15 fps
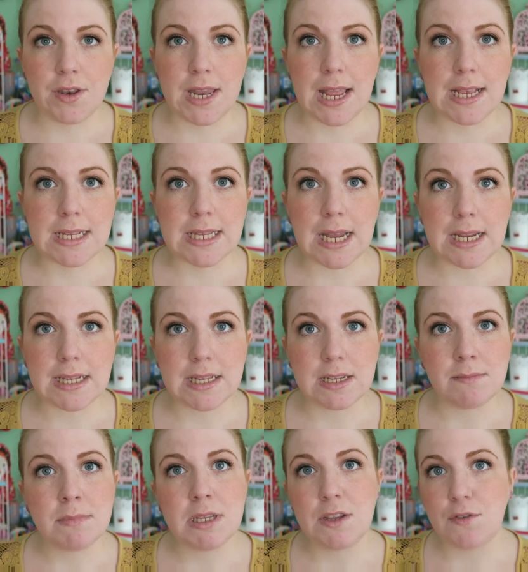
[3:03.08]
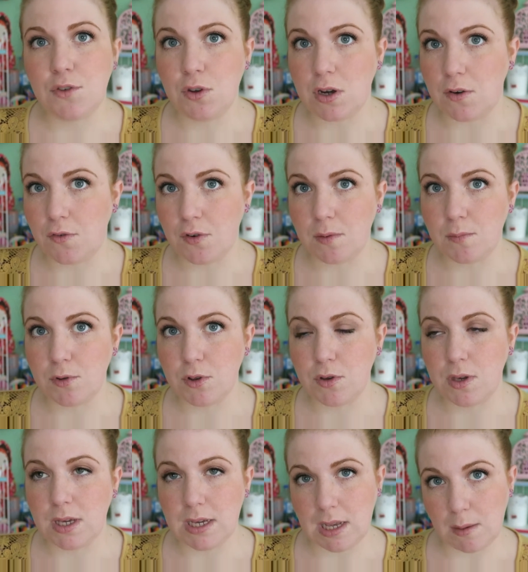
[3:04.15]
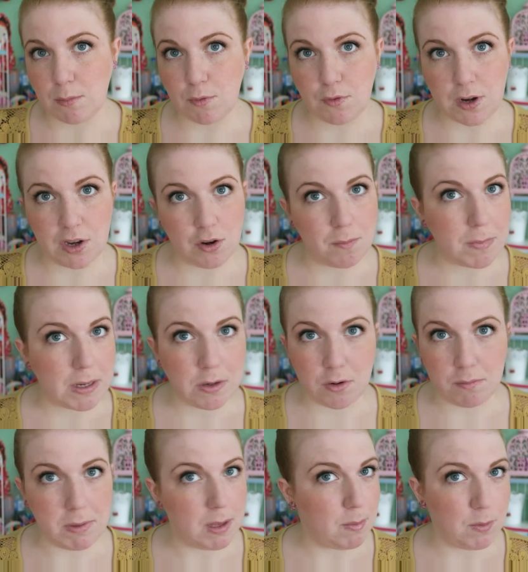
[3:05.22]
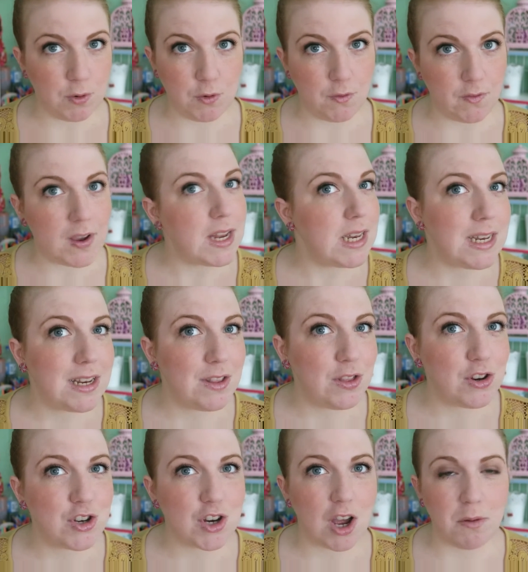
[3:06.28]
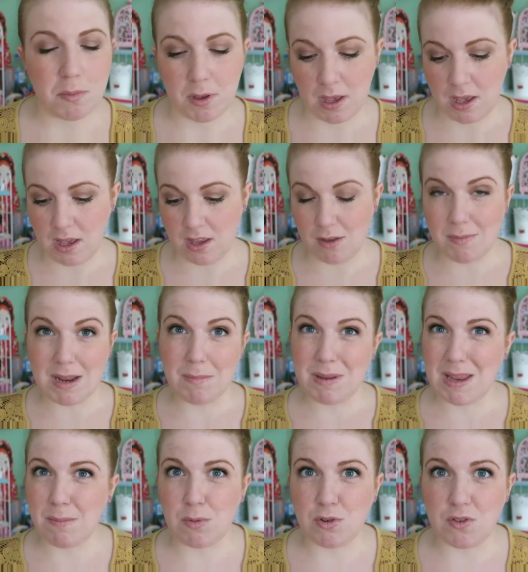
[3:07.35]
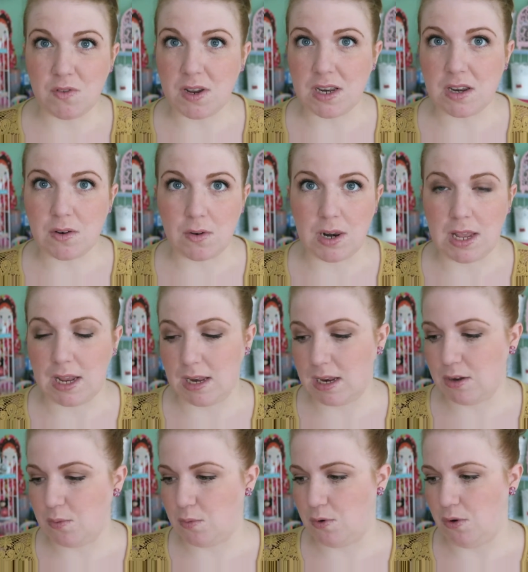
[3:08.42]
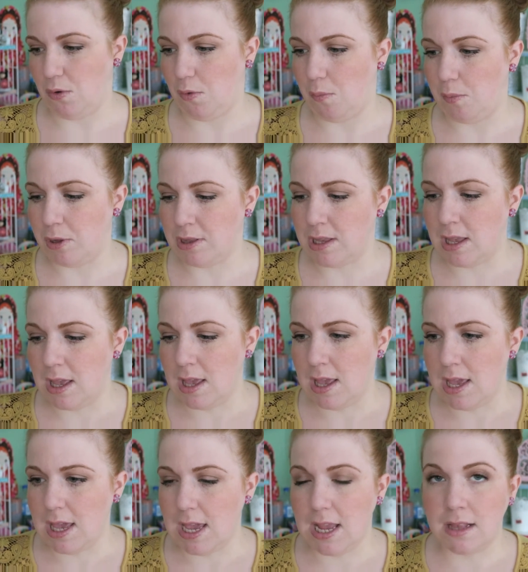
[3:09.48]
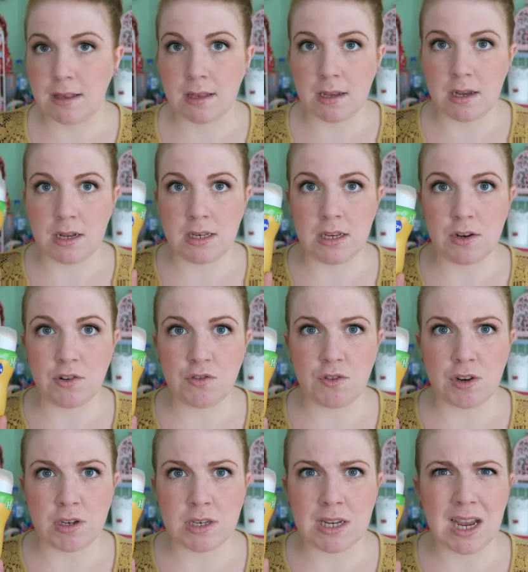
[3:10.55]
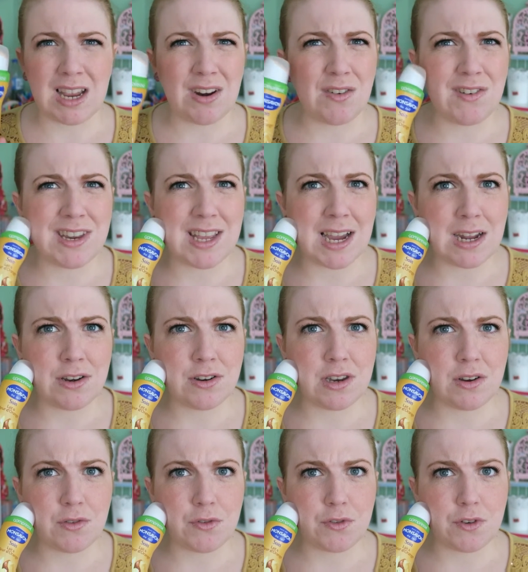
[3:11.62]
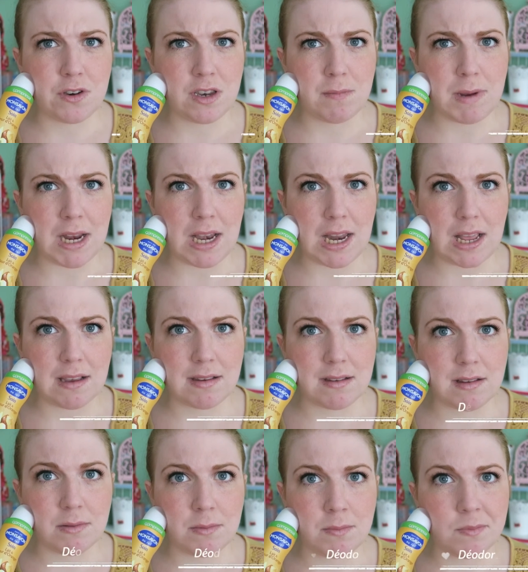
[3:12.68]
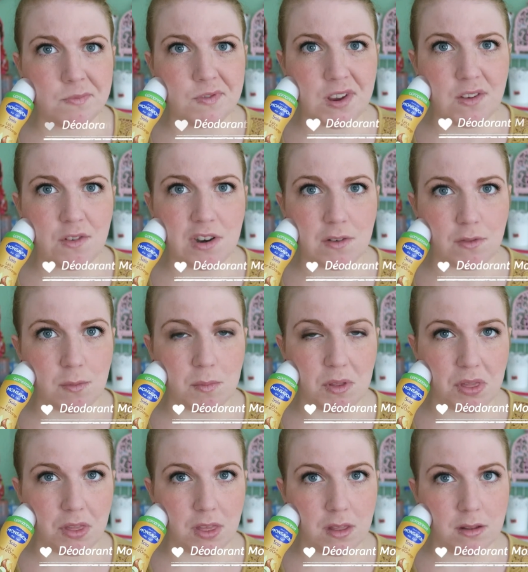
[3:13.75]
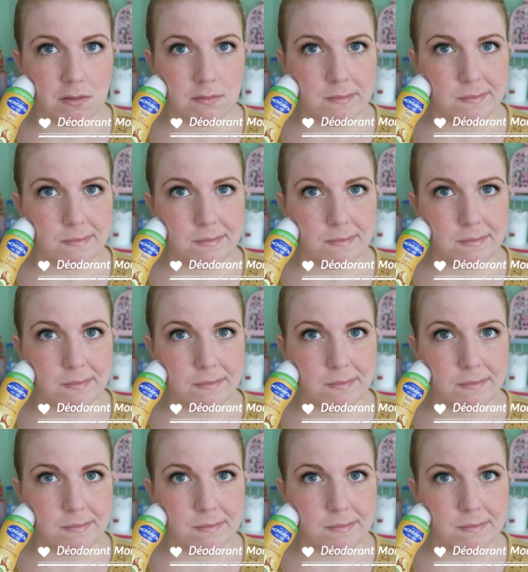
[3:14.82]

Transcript: The next item, if you are from the UK, I'm afraid you might not be able to find it in the shop. You might be able to find it online, I don't know, but it's a deodorant. I already had a deodorant in my last favorite of the month.